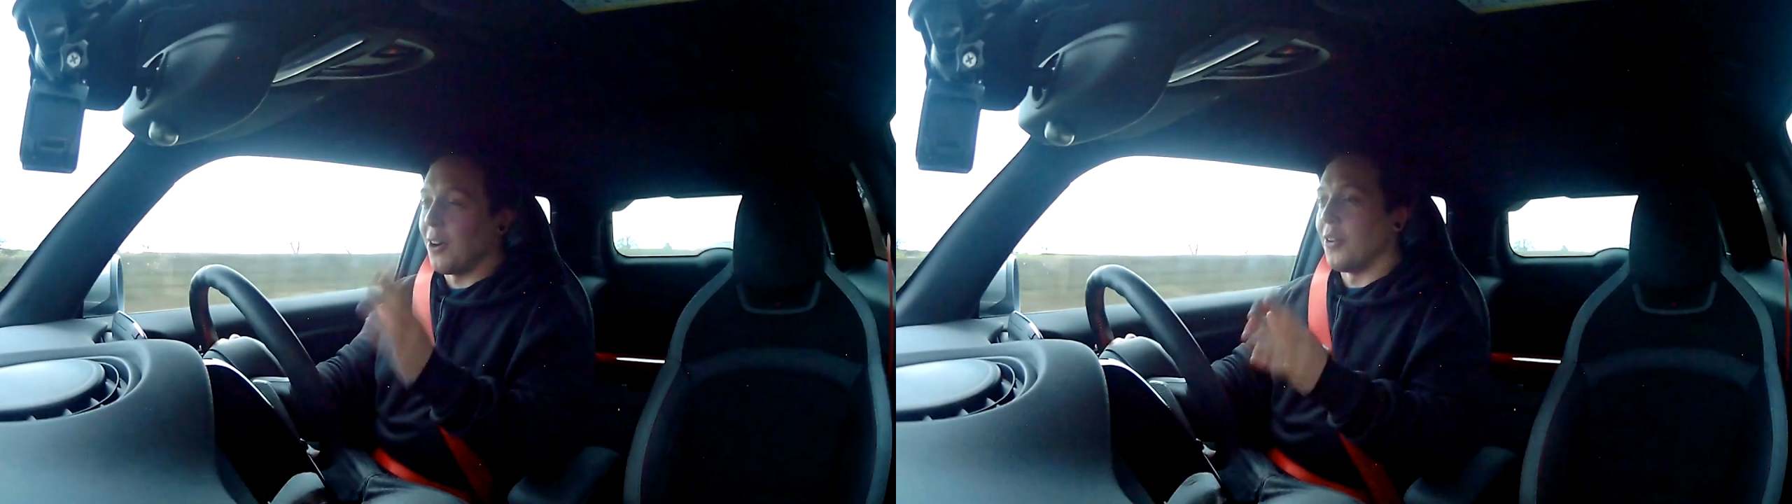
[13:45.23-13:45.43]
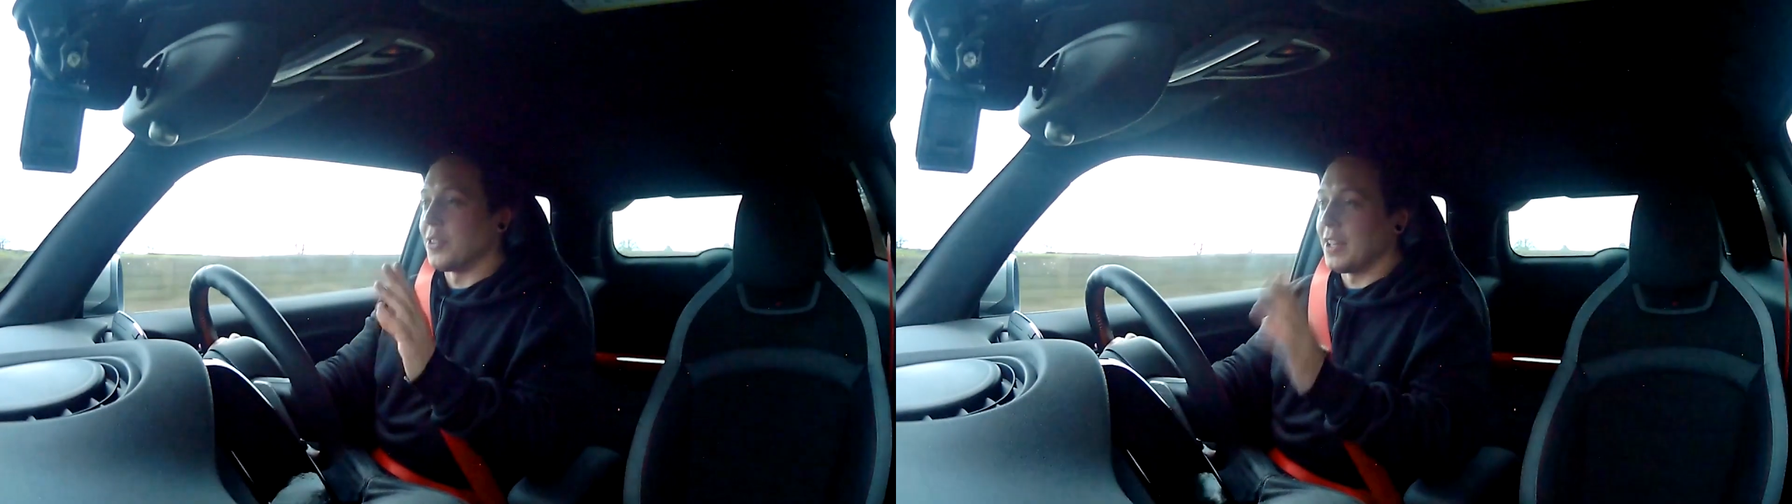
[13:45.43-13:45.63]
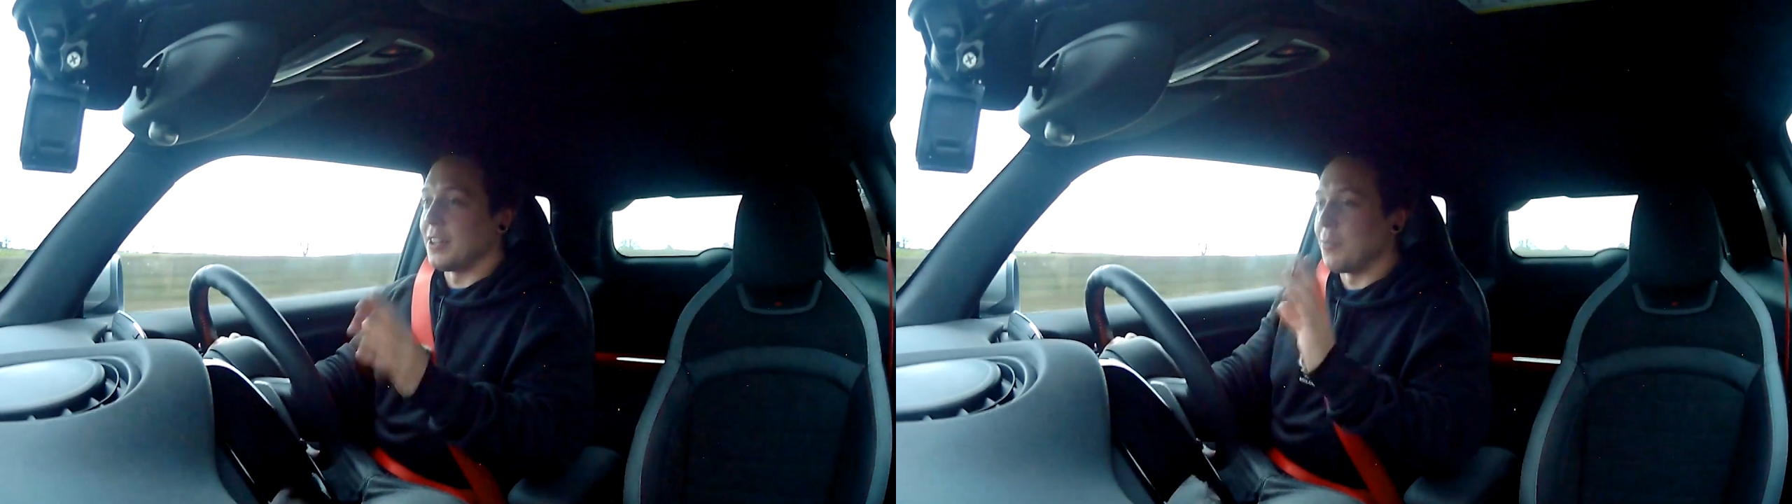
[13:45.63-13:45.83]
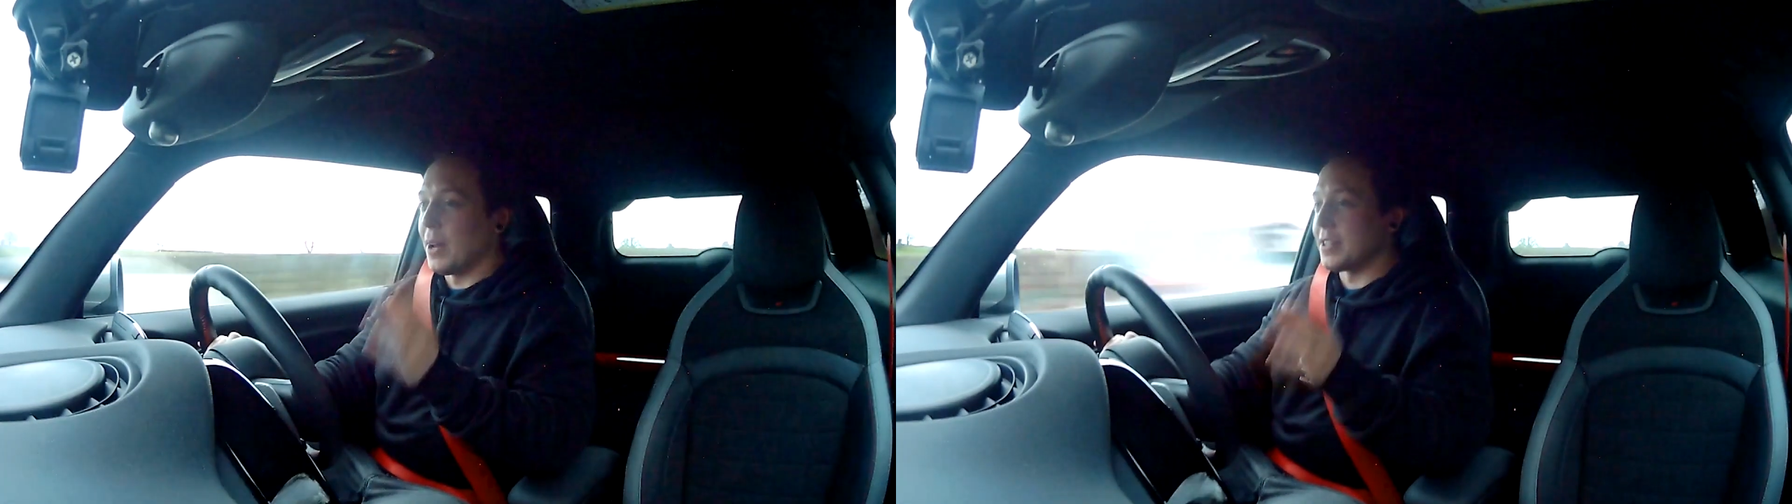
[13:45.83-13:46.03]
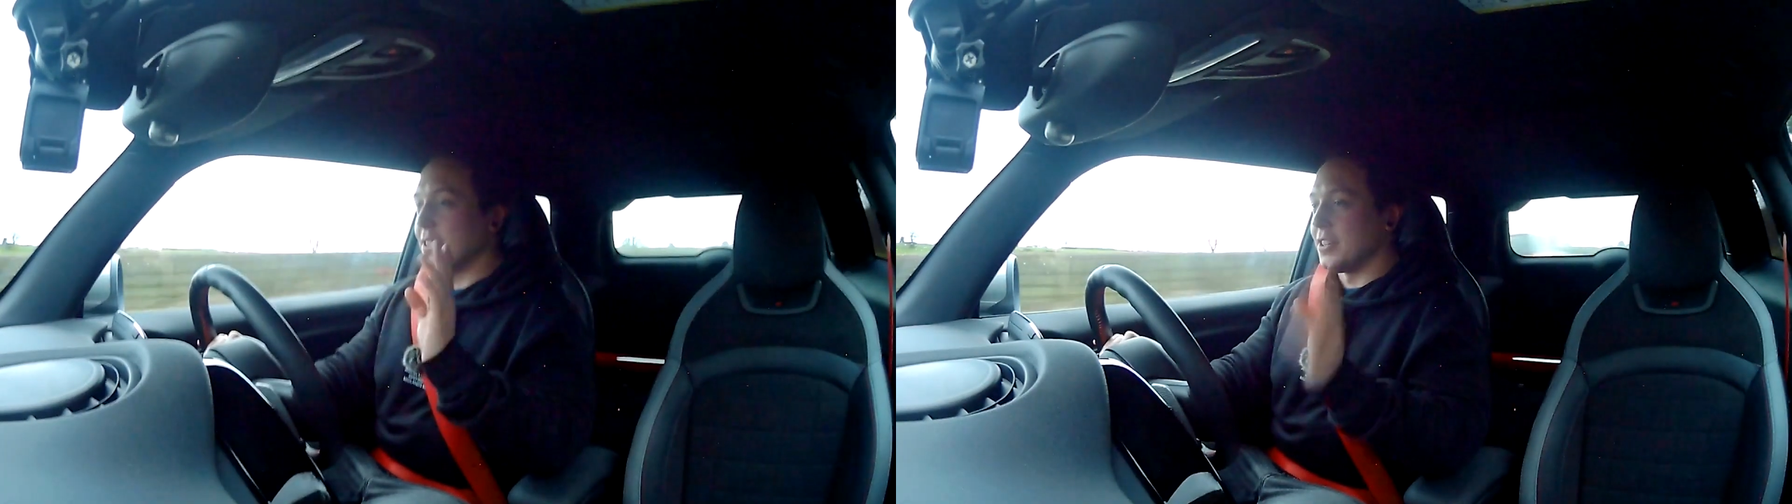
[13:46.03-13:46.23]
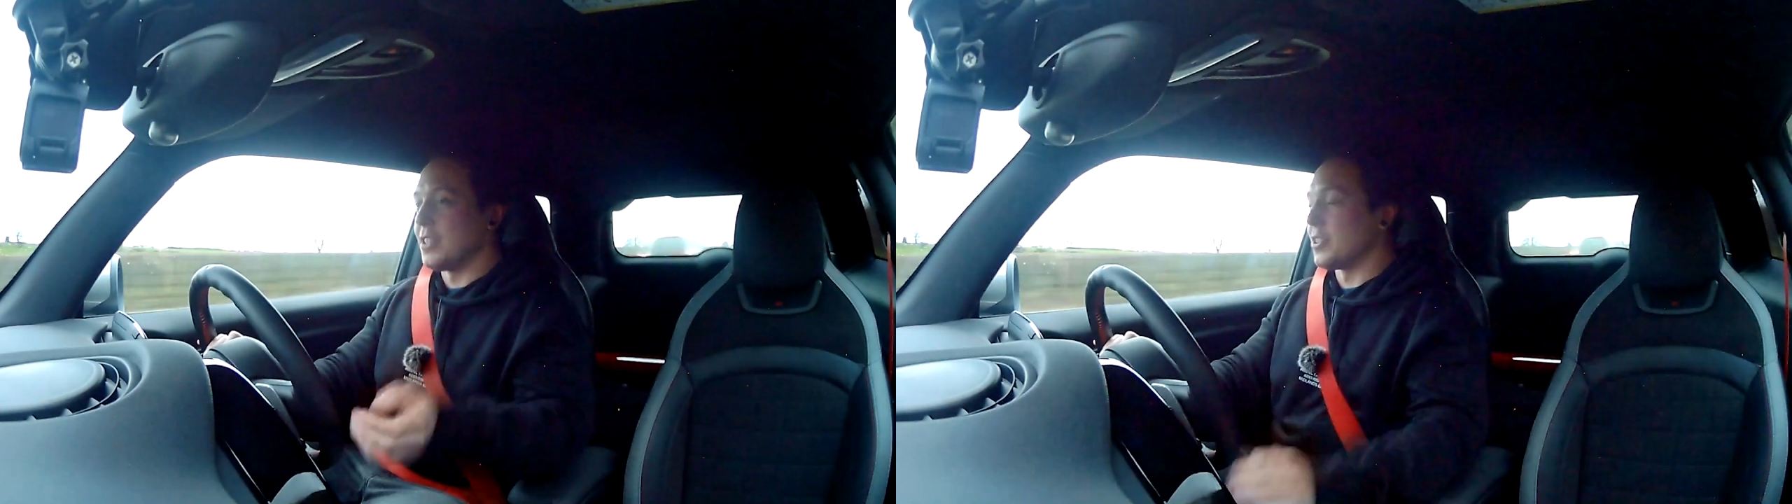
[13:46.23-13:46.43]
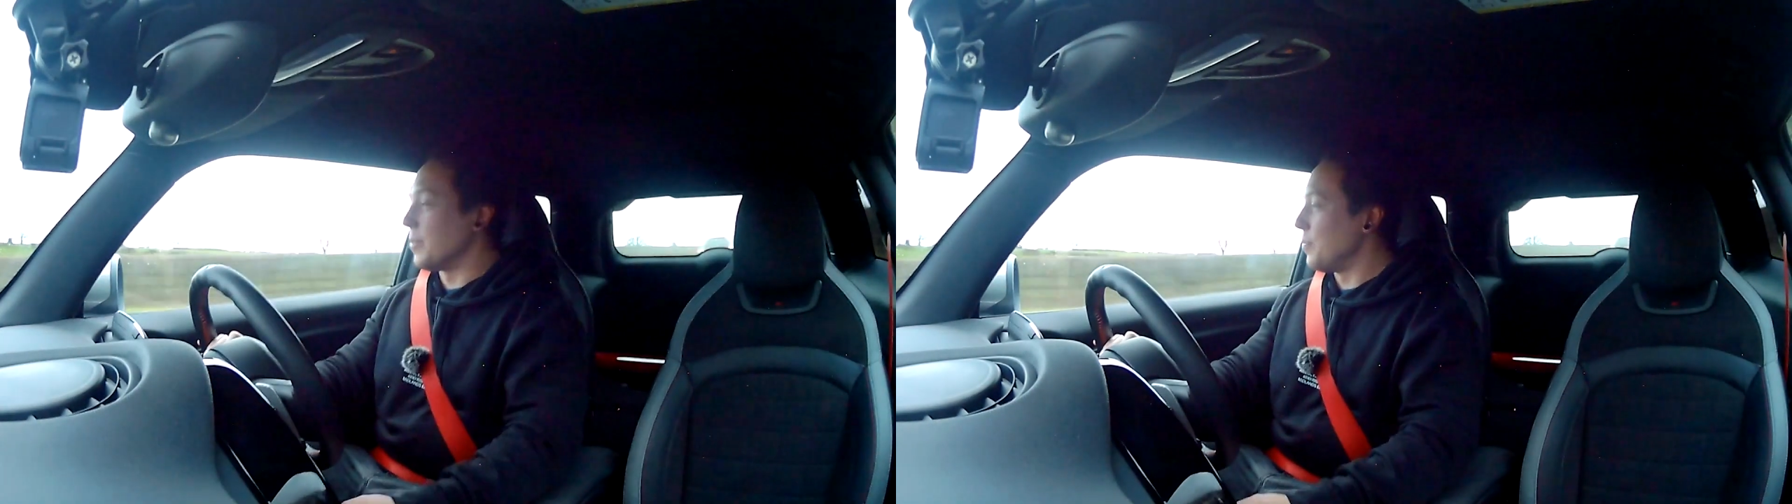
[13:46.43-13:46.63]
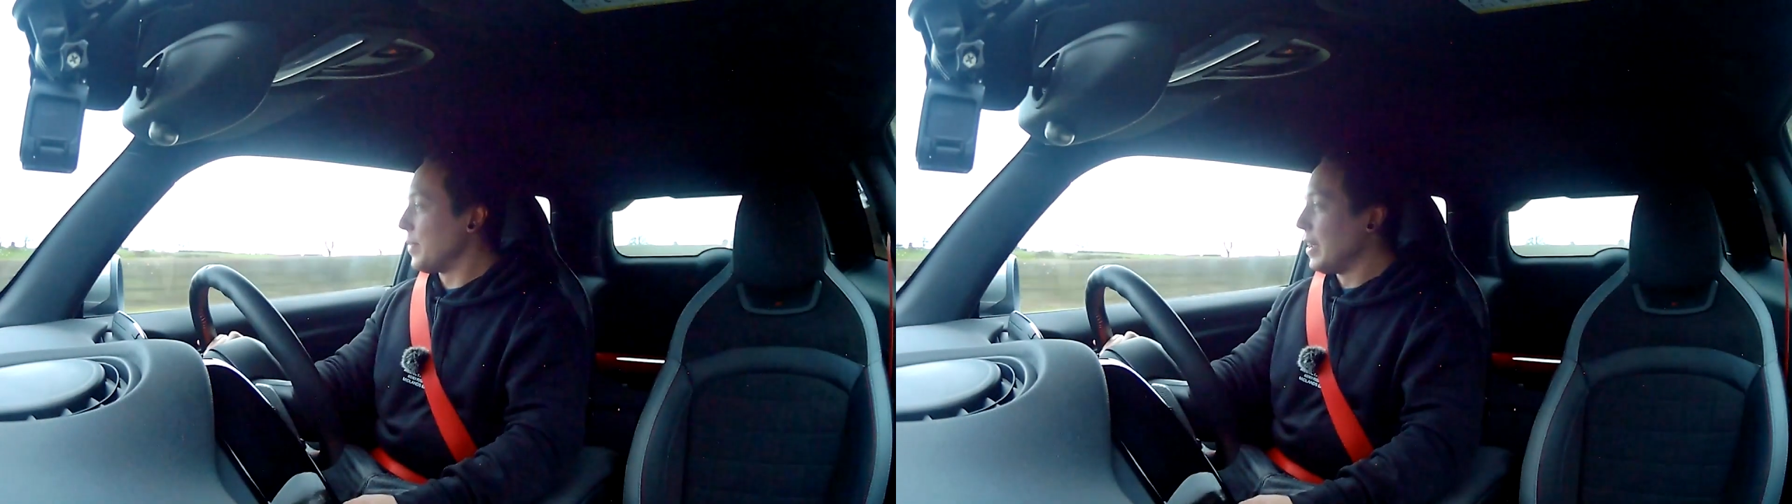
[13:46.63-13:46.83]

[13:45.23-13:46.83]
aren't in the best condition.